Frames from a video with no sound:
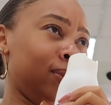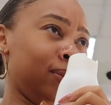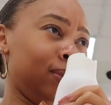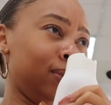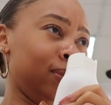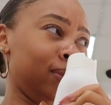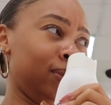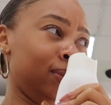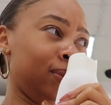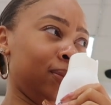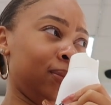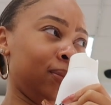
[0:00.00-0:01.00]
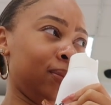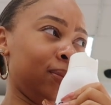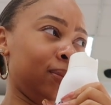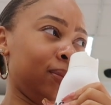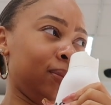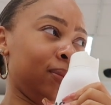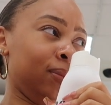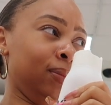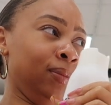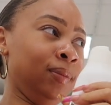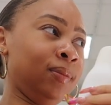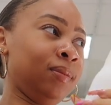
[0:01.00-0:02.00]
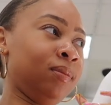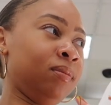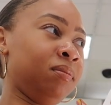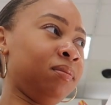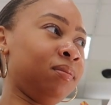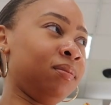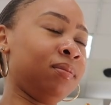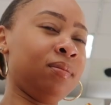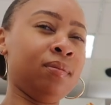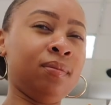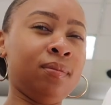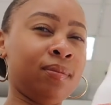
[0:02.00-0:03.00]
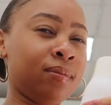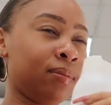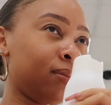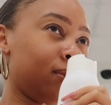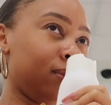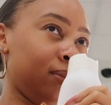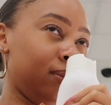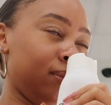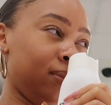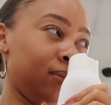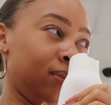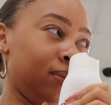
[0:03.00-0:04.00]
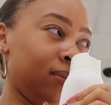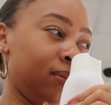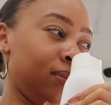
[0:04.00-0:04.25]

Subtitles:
Nobody speaks.